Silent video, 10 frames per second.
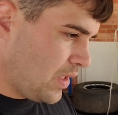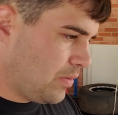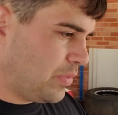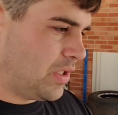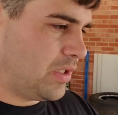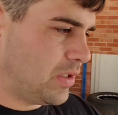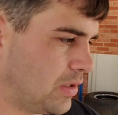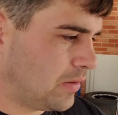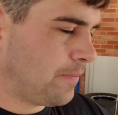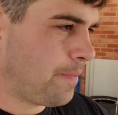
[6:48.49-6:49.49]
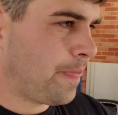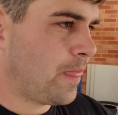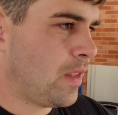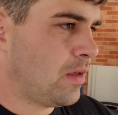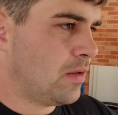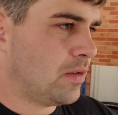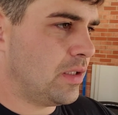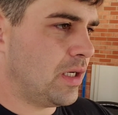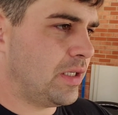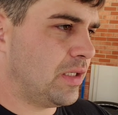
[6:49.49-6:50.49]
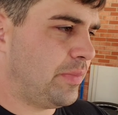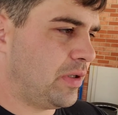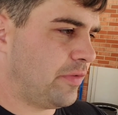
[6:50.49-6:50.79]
But yeah, I need to build